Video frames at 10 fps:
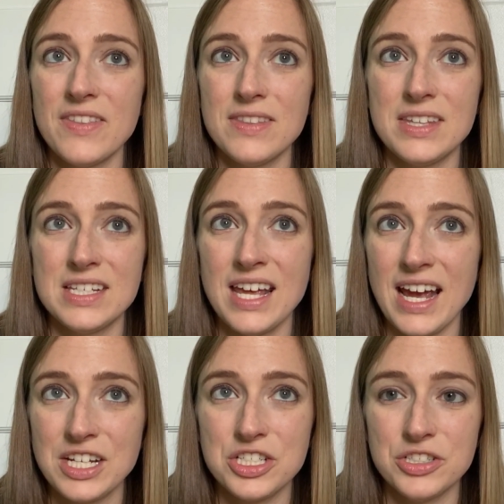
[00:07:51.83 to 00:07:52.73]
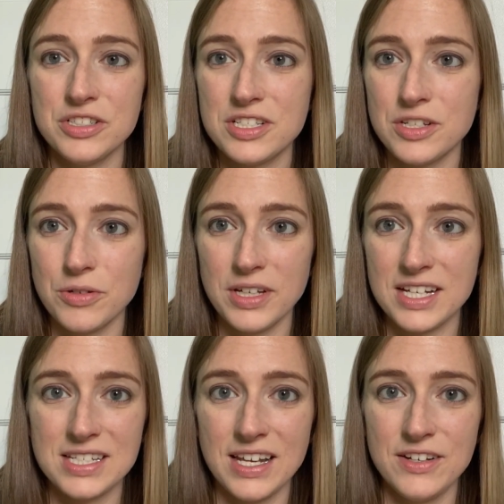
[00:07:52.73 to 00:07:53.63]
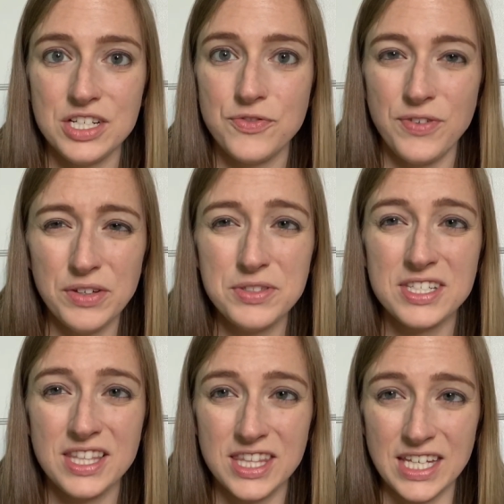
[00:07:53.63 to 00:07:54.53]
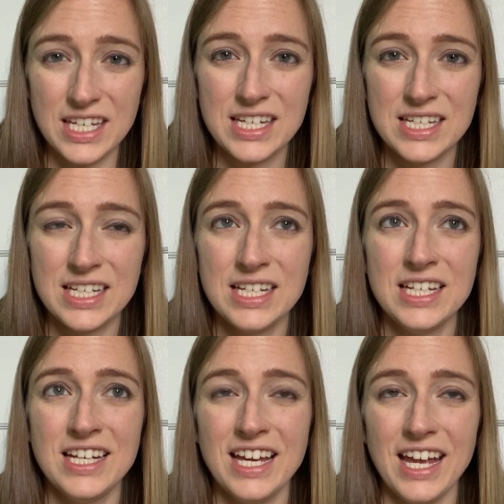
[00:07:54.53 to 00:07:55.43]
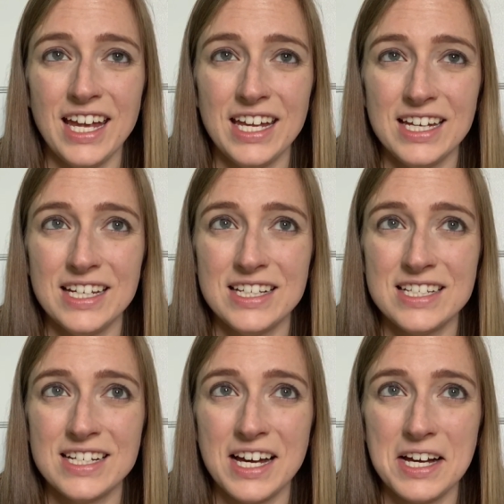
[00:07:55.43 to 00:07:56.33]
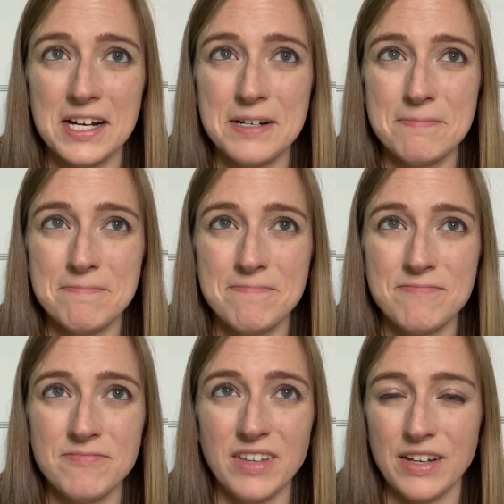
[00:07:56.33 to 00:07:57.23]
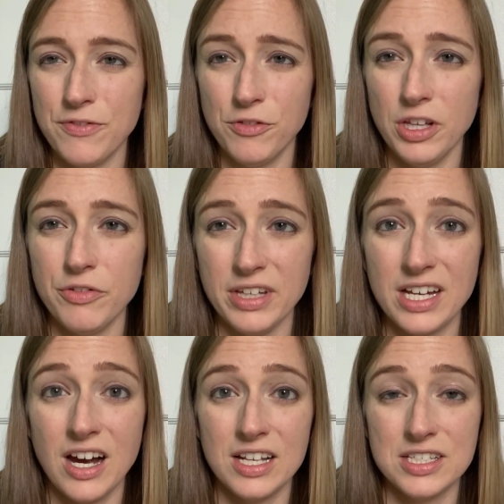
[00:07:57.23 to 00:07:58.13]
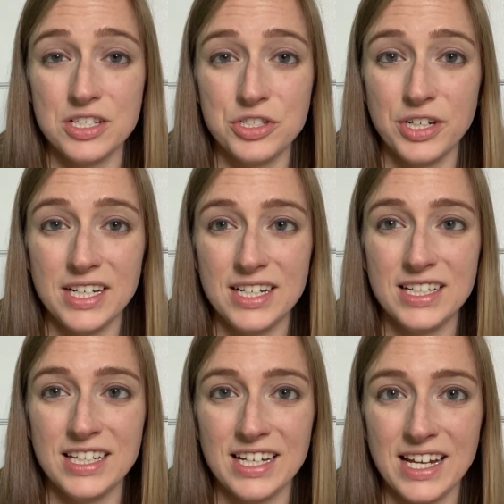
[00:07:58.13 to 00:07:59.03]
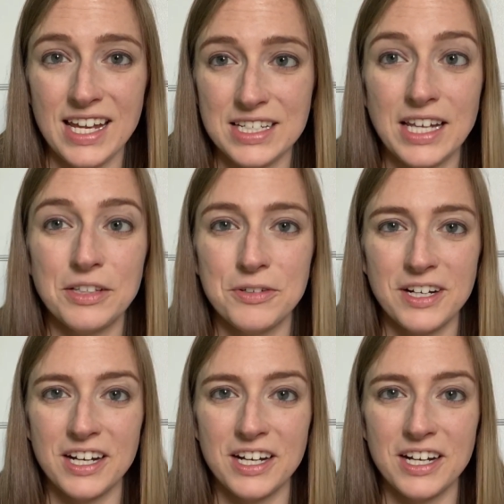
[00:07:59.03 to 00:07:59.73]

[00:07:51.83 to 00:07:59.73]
the texture is so, like I said, it just feels thick and like really, really concentrated. Like I can't dilute it